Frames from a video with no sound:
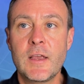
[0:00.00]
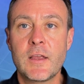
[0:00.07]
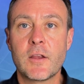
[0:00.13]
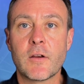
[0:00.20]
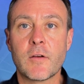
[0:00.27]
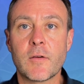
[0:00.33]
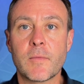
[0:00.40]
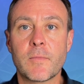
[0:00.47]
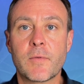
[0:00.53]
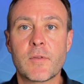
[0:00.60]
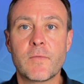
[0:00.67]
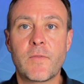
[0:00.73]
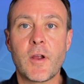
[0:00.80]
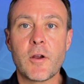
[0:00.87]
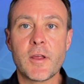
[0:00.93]
Your
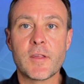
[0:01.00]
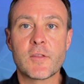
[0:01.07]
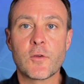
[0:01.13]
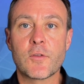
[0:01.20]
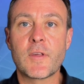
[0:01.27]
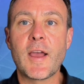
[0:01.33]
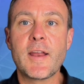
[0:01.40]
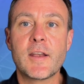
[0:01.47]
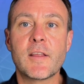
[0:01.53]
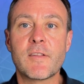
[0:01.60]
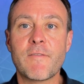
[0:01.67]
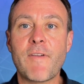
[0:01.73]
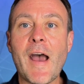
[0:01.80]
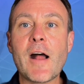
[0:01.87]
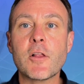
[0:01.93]
various societies
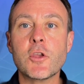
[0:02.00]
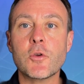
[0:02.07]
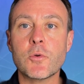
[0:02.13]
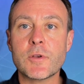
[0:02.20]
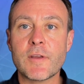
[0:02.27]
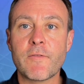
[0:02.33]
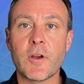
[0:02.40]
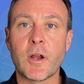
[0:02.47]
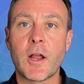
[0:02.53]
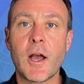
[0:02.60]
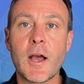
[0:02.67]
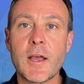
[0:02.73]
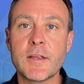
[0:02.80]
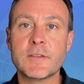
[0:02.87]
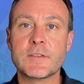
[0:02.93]
value different
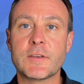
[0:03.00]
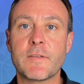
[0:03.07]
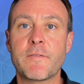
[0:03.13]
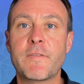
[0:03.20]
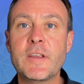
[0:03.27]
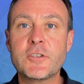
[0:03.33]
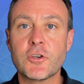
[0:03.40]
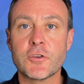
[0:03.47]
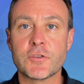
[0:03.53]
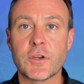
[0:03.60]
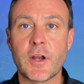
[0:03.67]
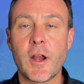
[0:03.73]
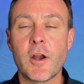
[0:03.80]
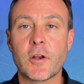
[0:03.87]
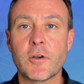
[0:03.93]
kinds of features or
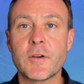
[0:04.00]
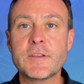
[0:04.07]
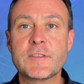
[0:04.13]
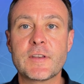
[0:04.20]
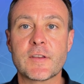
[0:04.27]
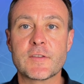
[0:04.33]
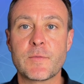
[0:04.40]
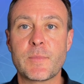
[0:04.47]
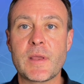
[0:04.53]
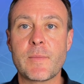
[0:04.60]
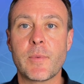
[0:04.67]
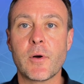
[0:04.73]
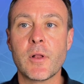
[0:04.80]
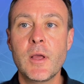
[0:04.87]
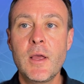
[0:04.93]
characteristics in
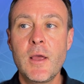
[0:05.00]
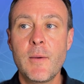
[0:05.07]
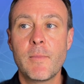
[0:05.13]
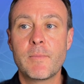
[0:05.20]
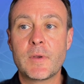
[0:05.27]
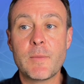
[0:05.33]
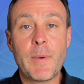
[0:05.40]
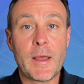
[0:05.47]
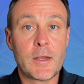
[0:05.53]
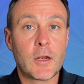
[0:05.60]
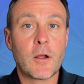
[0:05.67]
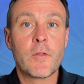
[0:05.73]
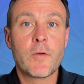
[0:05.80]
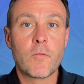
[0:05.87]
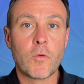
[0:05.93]
people
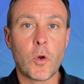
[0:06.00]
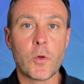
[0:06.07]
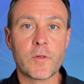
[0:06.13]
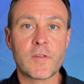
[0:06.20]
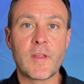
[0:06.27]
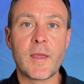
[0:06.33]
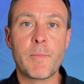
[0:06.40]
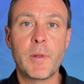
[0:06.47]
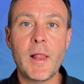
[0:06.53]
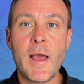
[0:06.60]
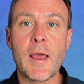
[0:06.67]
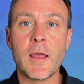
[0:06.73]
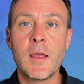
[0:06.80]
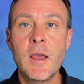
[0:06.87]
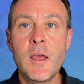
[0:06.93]
depending on the roles they
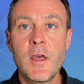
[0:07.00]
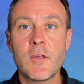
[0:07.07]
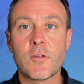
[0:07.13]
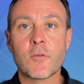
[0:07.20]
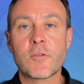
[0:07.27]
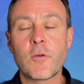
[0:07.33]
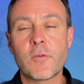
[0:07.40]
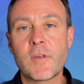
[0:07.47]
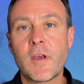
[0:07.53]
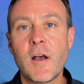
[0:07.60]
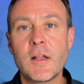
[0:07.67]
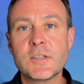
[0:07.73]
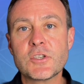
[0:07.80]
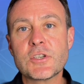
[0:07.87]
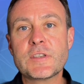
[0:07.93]
play. So
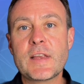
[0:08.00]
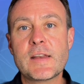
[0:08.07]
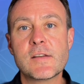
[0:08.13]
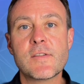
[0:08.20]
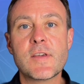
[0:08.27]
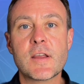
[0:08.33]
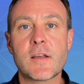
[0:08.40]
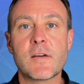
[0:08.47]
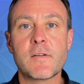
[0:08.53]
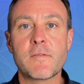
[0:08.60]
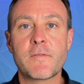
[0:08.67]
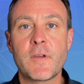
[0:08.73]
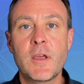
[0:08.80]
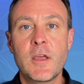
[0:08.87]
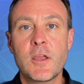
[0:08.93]
sociologists tend to think
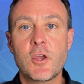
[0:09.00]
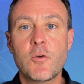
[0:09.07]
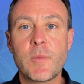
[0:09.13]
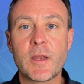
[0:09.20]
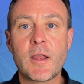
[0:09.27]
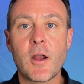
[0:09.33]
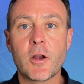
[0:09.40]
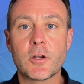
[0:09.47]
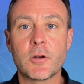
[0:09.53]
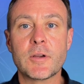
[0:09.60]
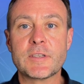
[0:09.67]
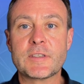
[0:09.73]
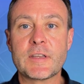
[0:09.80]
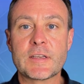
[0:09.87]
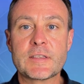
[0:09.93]
of human
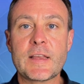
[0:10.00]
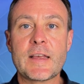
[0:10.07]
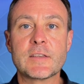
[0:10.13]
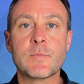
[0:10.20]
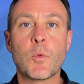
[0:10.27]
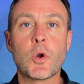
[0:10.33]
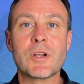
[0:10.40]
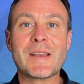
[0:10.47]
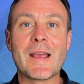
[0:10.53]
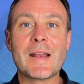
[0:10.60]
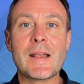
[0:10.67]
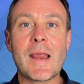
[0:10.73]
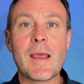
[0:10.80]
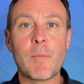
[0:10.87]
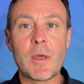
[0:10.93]
characteristics as more
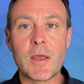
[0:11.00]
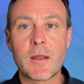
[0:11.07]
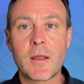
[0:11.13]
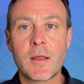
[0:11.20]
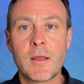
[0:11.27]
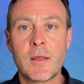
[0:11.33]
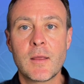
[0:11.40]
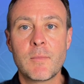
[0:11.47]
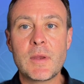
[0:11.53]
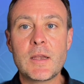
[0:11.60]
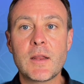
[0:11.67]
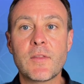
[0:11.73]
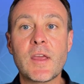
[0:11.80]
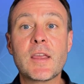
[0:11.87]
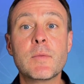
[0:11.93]
dynamic,
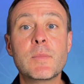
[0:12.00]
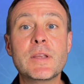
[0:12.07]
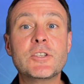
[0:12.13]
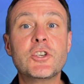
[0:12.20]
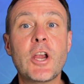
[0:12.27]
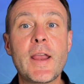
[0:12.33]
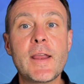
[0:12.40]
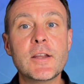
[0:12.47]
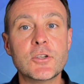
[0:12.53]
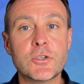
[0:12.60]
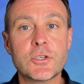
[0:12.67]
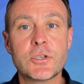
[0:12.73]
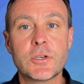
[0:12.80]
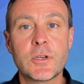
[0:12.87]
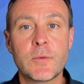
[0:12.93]
meaning they can be
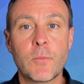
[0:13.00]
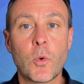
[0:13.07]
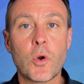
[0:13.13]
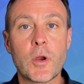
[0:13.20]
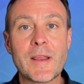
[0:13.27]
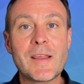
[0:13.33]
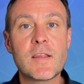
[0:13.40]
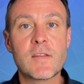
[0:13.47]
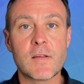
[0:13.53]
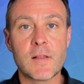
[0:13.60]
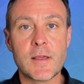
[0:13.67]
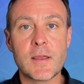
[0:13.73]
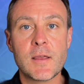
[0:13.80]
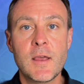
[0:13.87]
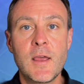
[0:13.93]
changed more
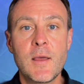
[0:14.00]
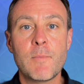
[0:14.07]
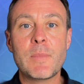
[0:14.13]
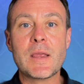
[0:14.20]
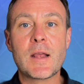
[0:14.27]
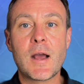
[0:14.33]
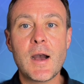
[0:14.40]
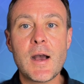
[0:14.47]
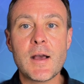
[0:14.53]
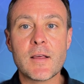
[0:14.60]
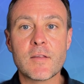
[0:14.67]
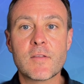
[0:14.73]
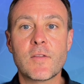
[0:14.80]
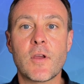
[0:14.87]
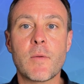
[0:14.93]
easily
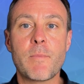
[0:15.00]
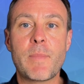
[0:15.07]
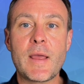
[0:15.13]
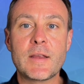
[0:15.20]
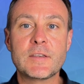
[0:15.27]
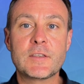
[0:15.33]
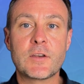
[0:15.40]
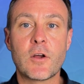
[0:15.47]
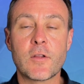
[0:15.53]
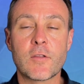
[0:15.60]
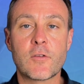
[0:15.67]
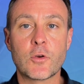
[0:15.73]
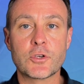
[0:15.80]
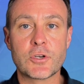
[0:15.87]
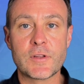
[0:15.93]
because they're based on
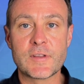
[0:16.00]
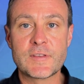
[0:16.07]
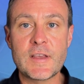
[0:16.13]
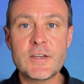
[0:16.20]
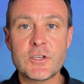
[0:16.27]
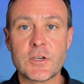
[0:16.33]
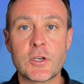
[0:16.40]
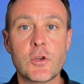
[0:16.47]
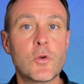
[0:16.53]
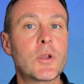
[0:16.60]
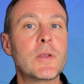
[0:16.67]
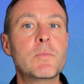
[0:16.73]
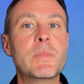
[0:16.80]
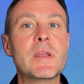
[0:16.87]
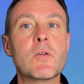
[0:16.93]
socialization. You
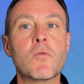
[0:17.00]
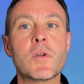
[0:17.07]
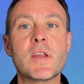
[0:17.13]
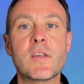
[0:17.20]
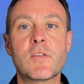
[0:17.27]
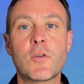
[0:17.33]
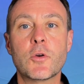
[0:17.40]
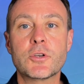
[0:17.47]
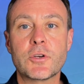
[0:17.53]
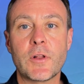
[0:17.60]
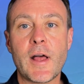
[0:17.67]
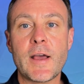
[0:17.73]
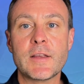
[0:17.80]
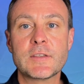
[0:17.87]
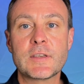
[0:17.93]
can be
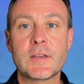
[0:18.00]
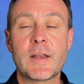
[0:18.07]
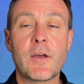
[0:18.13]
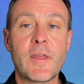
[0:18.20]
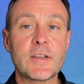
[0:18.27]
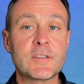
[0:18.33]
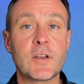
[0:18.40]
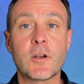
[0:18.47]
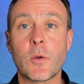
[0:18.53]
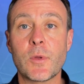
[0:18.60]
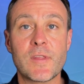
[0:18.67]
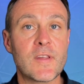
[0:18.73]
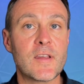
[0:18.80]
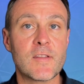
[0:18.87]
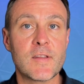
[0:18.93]
re-socialized. Now, that's not
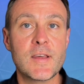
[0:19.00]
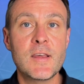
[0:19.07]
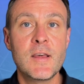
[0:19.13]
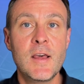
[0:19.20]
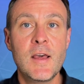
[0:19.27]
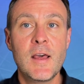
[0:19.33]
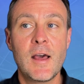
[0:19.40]
always easy.